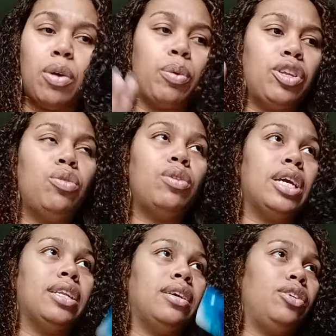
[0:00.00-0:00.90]
when you
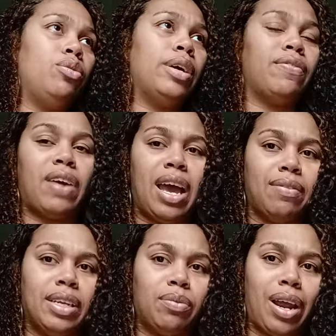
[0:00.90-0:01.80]
in you in
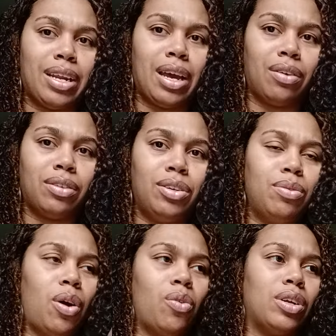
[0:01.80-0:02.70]
5d right now you
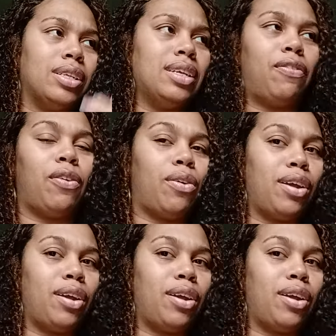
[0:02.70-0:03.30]
on a different